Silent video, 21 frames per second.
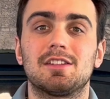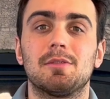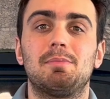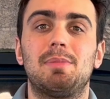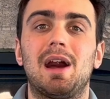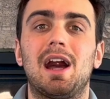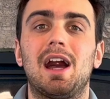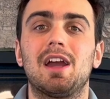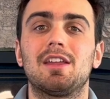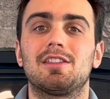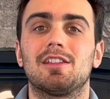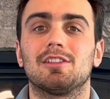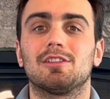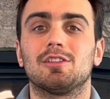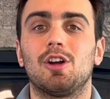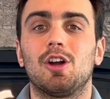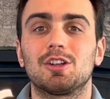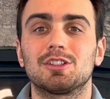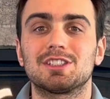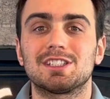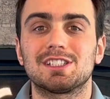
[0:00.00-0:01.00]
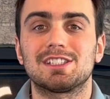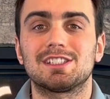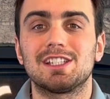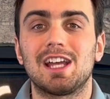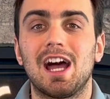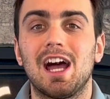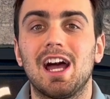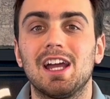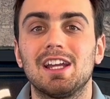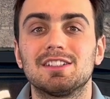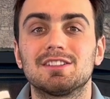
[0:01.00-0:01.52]
buy the largest
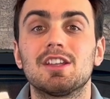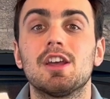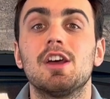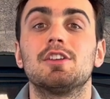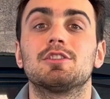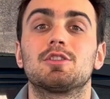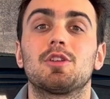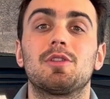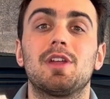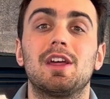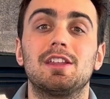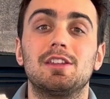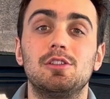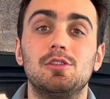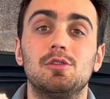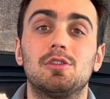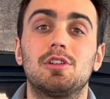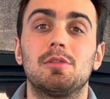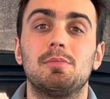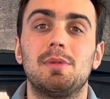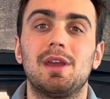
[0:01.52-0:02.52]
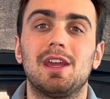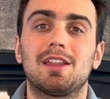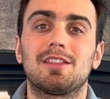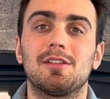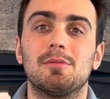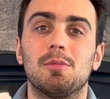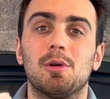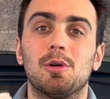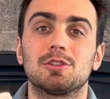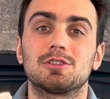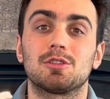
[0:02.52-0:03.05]
size so that you can make the
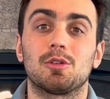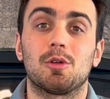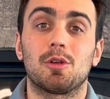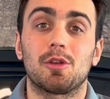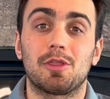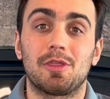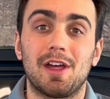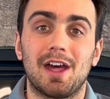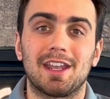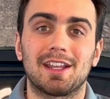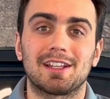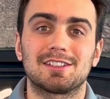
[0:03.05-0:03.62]
most orthotic